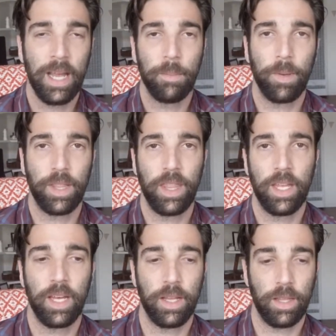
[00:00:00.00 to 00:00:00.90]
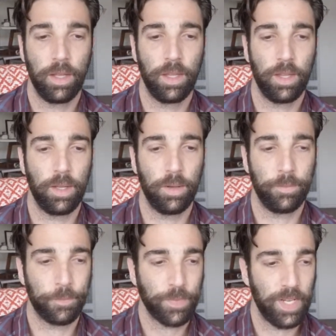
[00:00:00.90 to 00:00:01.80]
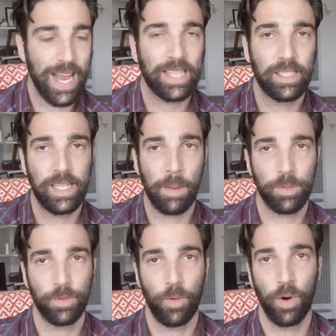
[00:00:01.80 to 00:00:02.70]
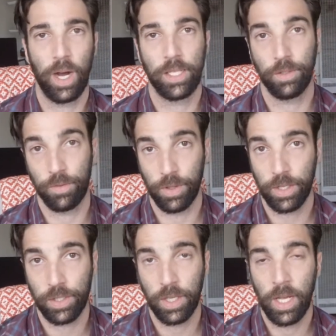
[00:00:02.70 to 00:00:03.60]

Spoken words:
But the next steps for us and for this